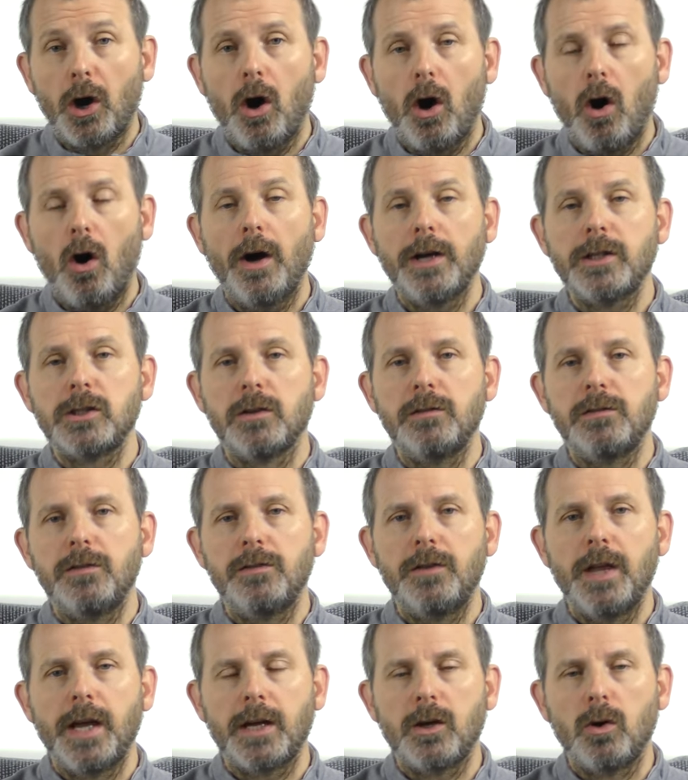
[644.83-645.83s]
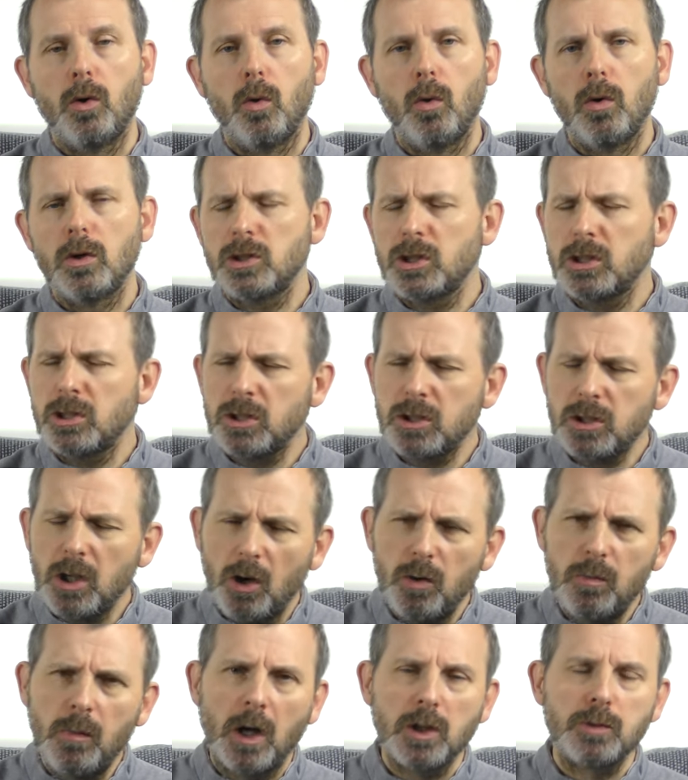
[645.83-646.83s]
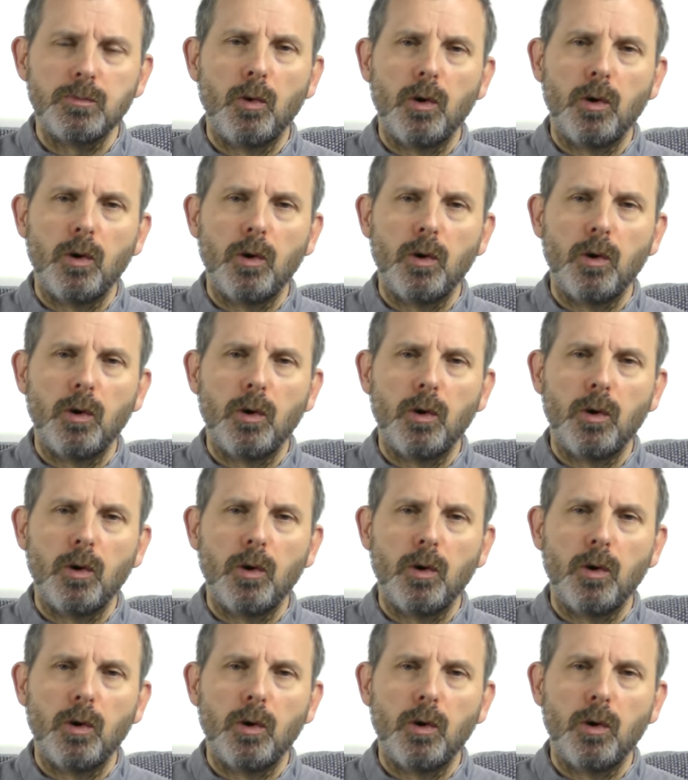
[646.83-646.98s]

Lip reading: height of their court so much